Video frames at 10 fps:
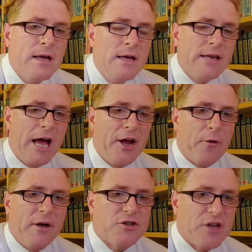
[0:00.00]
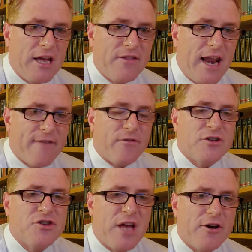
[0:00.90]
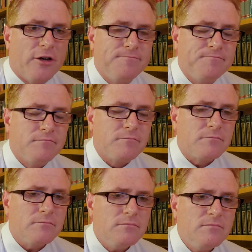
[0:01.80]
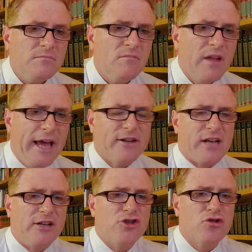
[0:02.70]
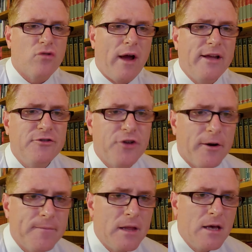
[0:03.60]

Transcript: Now here we see that every sinner is a stranger.